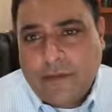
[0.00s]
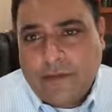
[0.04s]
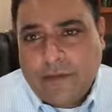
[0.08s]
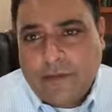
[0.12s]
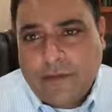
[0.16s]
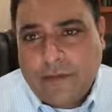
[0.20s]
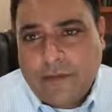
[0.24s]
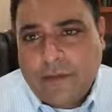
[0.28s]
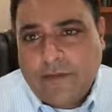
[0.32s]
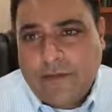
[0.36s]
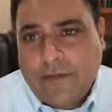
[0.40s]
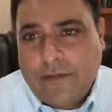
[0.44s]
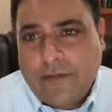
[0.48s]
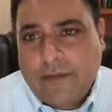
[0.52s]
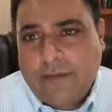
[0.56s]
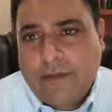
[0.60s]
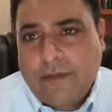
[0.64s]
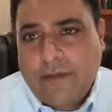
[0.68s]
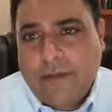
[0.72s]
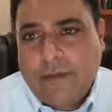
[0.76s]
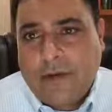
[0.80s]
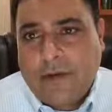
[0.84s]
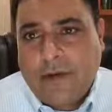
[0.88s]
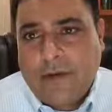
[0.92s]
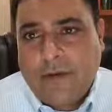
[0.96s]
If you missed any of
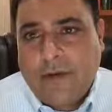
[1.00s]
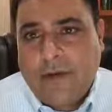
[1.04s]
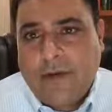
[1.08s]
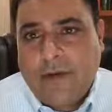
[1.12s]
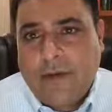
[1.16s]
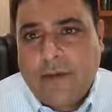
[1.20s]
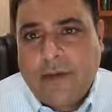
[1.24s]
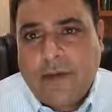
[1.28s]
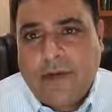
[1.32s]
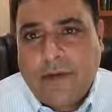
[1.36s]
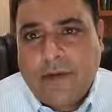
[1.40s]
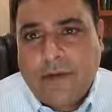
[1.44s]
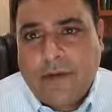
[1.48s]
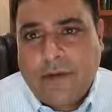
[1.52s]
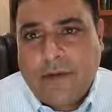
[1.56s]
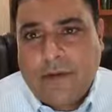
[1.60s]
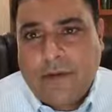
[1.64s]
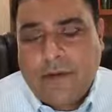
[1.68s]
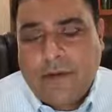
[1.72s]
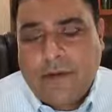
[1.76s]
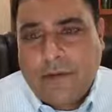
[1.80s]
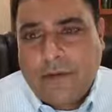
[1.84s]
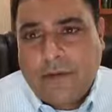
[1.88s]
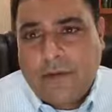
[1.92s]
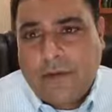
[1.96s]
them on our YouTube channel, you
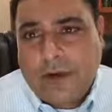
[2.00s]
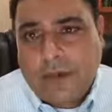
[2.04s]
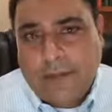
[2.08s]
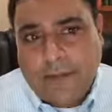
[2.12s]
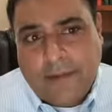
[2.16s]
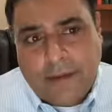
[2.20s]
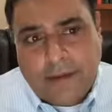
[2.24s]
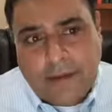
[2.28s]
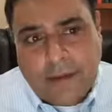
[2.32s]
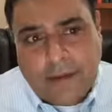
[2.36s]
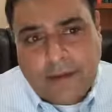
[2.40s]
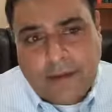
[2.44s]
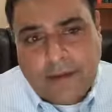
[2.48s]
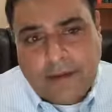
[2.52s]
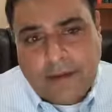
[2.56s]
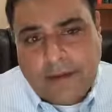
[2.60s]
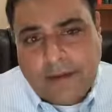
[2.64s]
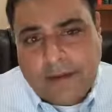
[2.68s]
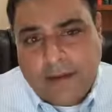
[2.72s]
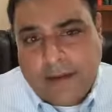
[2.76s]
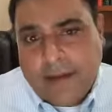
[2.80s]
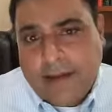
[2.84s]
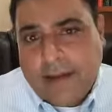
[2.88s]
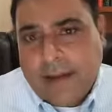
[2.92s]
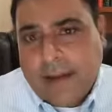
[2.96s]
can subscribe to that.
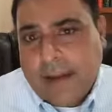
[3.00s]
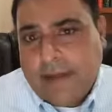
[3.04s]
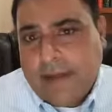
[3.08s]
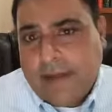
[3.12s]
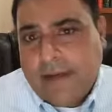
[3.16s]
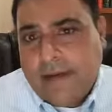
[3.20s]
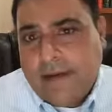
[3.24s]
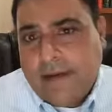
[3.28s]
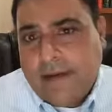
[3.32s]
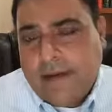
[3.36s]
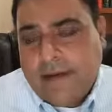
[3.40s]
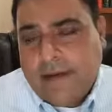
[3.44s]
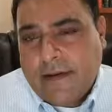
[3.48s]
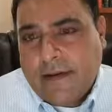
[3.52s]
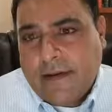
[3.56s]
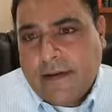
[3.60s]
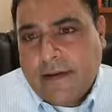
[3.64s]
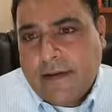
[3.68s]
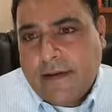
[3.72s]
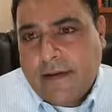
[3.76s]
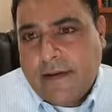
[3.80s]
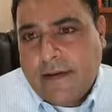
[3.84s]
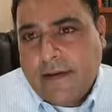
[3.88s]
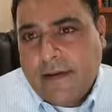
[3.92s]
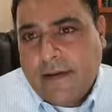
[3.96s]
And
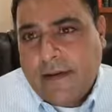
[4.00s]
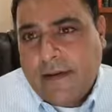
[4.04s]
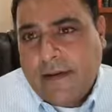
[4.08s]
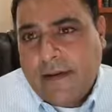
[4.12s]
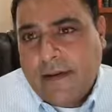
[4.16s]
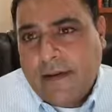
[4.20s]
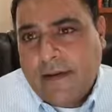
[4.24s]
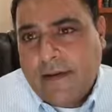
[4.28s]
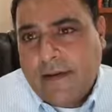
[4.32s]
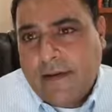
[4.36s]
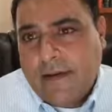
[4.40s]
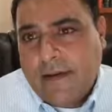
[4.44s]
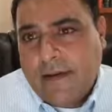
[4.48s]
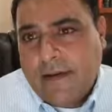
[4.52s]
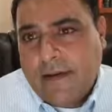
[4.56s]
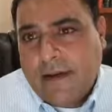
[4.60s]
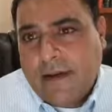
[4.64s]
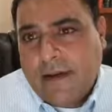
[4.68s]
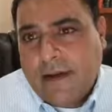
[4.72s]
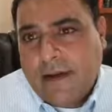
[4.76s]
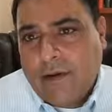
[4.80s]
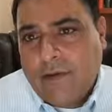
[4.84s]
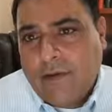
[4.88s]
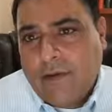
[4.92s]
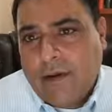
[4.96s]

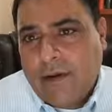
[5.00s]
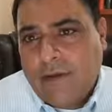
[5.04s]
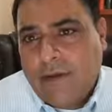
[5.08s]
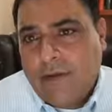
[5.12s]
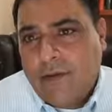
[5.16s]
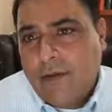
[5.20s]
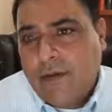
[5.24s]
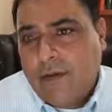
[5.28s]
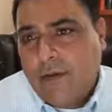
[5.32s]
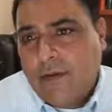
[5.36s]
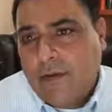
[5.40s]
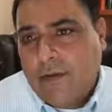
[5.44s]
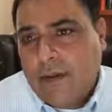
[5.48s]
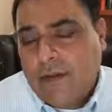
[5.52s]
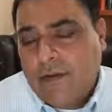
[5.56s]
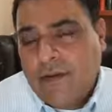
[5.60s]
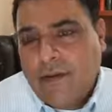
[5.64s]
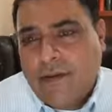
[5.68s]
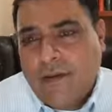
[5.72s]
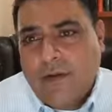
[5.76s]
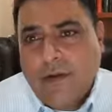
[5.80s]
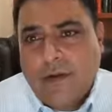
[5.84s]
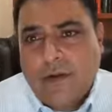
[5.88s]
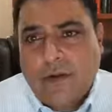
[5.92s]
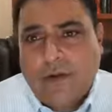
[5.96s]
I write new
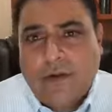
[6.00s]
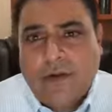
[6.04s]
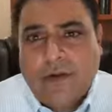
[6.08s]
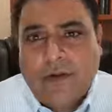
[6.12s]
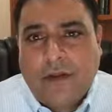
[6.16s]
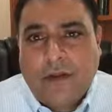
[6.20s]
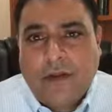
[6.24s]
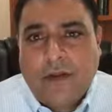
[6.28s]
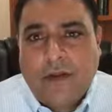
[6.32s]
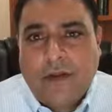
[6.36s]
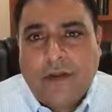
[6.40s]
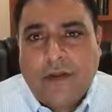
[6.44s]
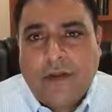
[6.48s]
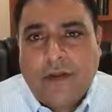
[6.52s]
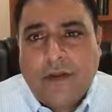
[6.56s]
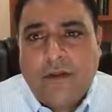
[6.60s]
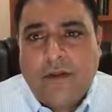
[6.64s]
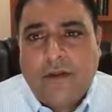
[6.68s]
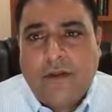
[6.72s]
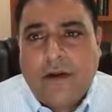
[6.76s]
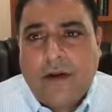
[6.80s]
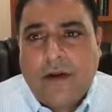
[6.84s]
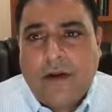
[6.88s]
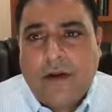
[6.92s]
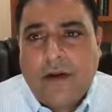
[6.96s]
information articles all the
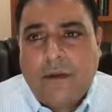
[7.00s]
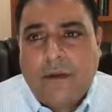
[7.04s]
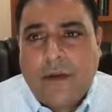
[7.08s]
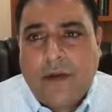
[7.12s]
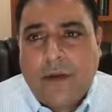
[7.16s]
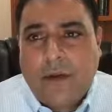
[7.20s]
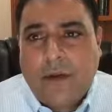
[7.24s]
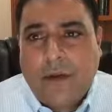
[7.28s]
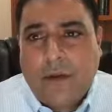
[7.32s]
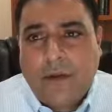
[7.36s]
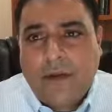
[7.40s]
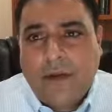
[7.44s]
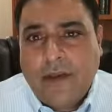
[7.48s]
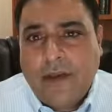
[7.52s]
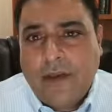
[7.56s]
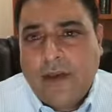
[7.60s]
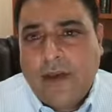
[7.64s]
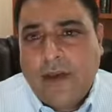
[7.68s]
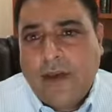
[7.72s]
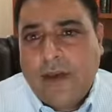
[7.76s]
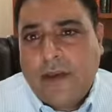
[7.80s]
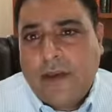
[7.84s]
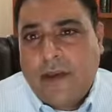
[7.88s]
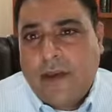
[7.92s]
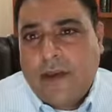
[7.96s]
time on my website
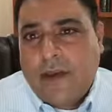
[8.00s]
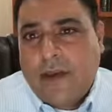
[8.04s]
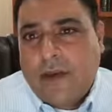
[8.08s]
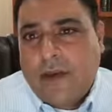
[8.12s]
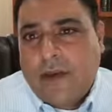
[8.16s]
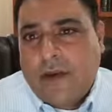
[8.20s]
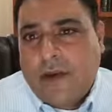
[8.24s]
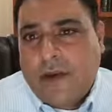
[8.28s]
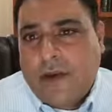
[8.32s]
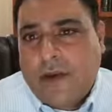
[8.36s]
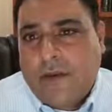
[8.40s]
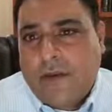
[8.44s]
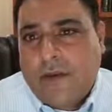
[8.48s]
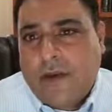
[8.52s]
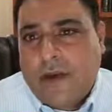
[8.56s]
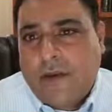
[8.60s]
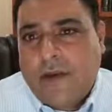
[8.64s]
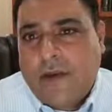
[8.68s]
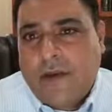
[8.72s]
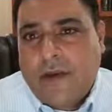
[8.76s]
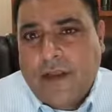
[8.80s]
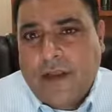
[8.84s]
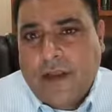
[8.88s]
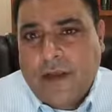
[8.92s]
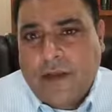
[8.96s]
called
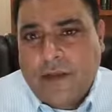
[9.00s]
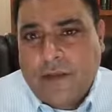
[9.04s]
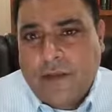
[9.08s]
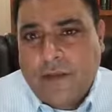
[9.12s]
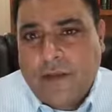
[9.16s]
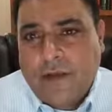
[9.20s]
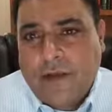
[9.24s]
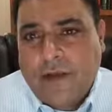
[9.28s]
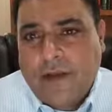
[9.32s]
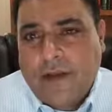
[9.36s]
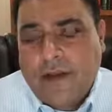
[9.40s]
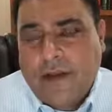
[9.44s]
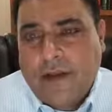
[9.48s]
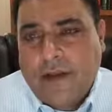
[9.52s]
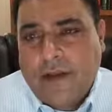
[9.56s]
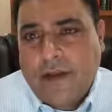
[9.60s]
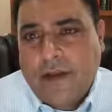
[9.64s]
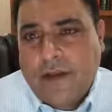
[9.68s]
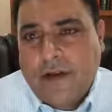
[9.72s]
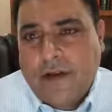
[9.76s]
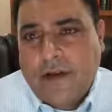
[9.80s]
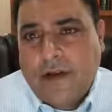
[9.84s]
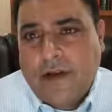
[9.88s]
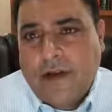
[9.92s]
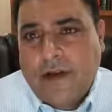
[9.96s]
Dr. K News,
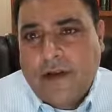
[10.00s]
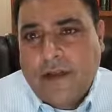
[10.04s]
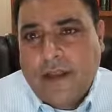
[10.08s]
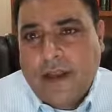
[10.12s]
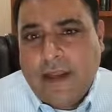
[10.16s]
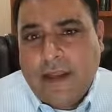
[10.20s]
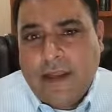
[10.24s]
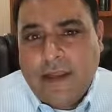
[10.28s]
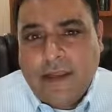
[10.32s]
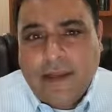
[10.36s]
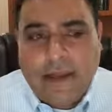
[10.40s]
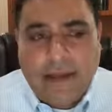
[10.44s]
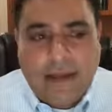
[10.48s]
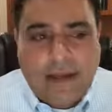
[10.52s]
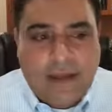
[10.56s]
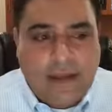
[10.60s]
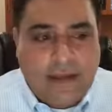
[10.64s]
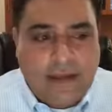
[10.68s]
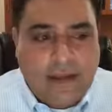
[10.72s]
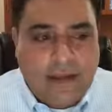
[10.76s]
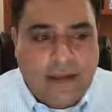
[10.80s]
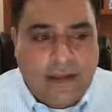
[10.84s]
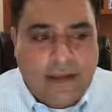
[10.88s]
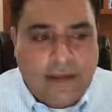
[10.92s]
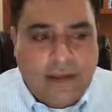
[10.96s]

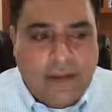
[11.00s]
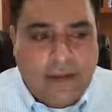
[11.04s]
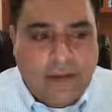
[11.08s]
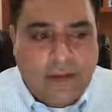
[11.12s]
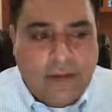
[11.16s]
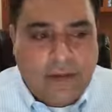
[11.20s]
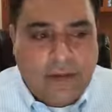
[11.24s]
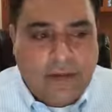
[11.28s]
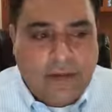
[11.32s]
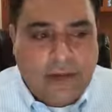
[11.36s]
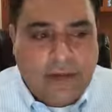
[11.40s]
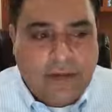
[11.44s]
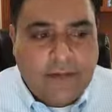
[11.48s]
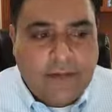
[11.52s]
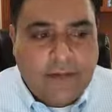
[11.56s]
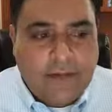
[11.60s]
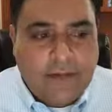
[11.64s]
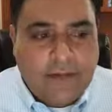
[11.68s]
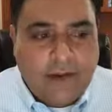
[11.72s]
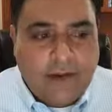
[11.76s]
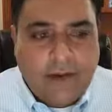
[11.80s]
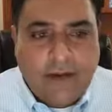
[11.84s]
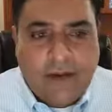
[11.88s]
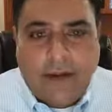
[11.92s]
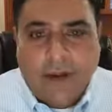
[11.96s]

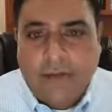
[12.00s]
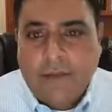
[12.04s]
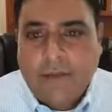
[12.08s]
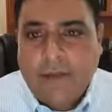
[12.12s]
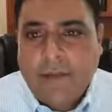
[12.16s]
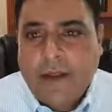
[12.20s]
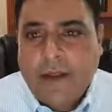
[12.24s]
drknews.com.